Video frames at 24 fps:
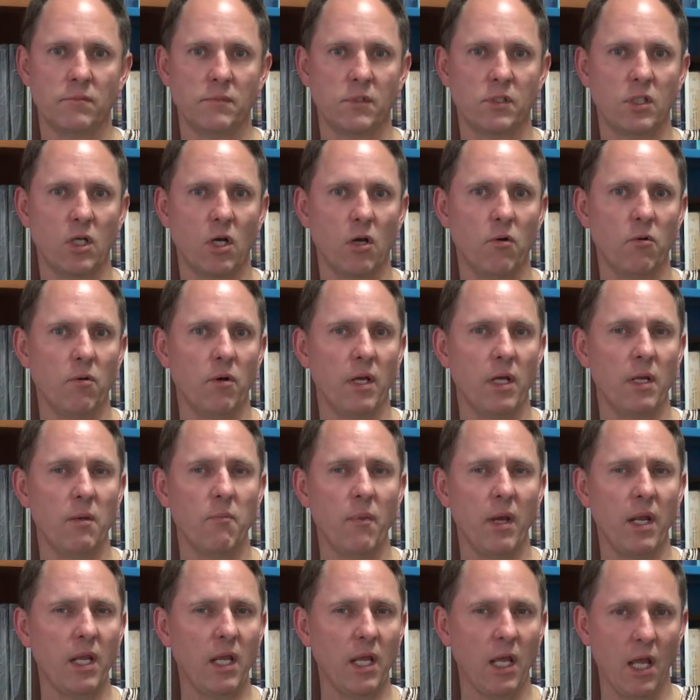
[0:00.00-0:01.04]
So
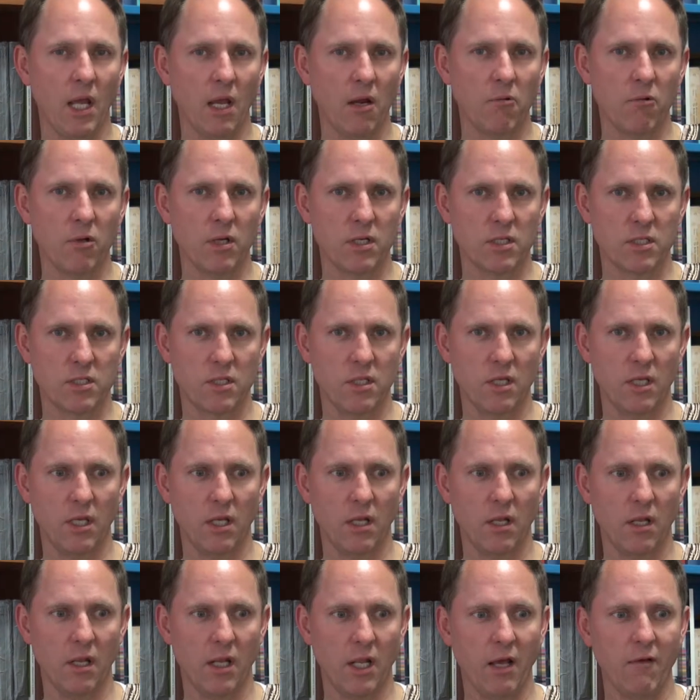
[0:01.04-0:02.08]
in many areas,
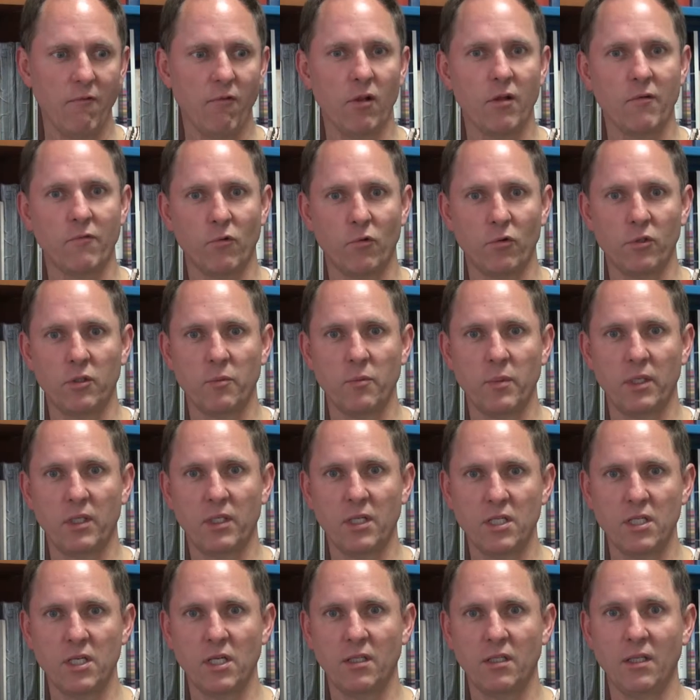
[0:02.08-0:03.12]
the level of
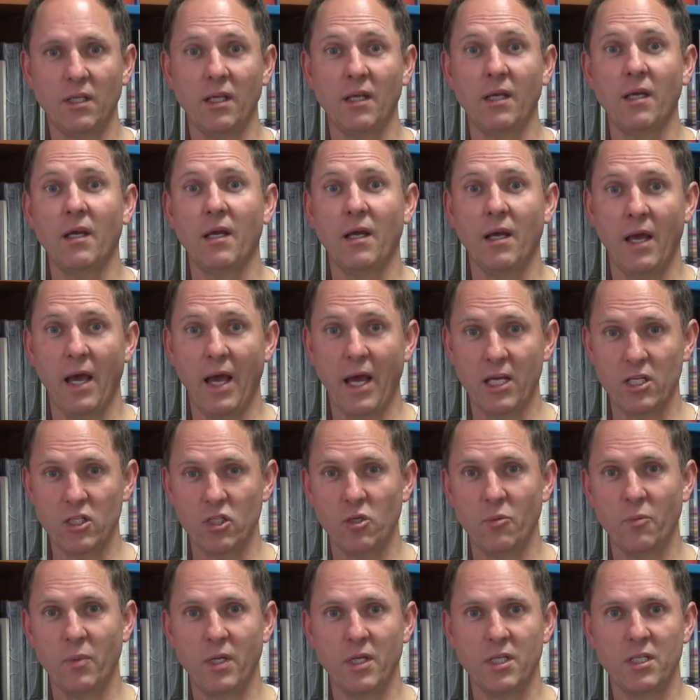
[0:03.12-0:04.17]
automaticity has
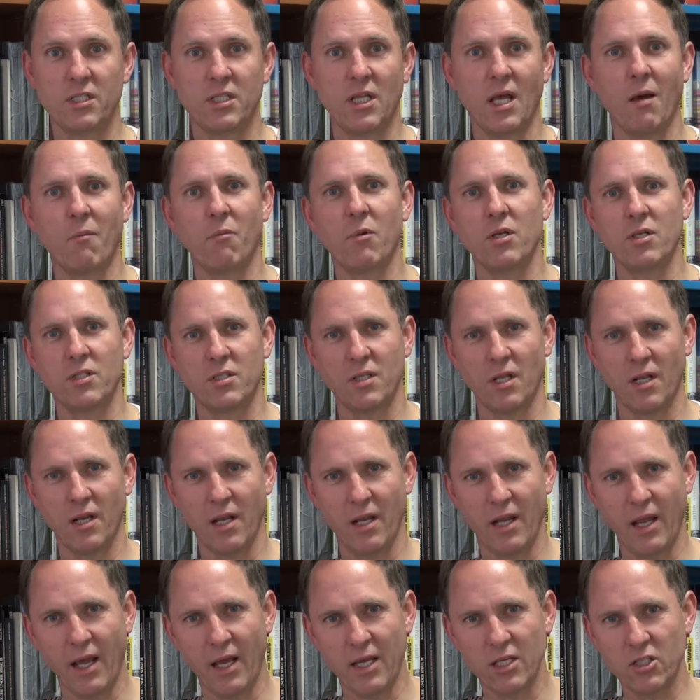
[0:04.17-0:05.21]
to be established and
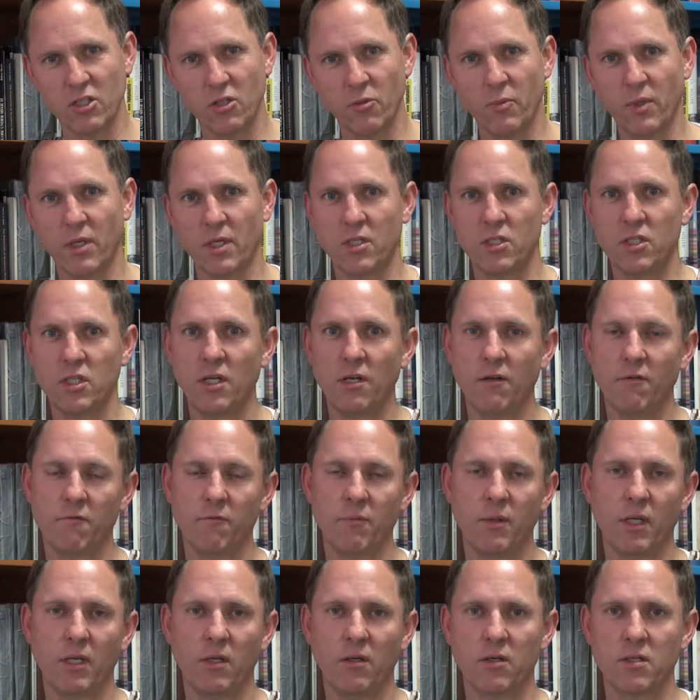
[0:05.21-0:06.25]
it has to be achieved,
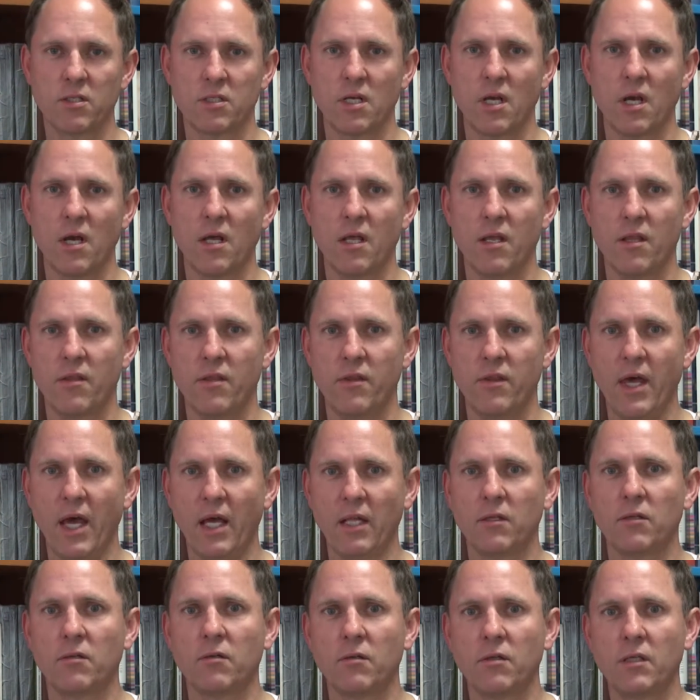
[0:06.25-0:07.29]
because
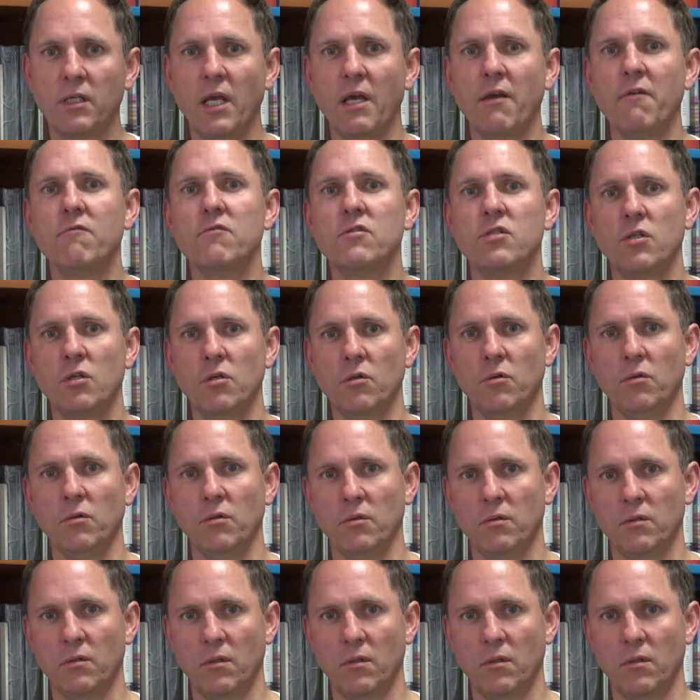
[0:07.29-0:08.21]
that gives you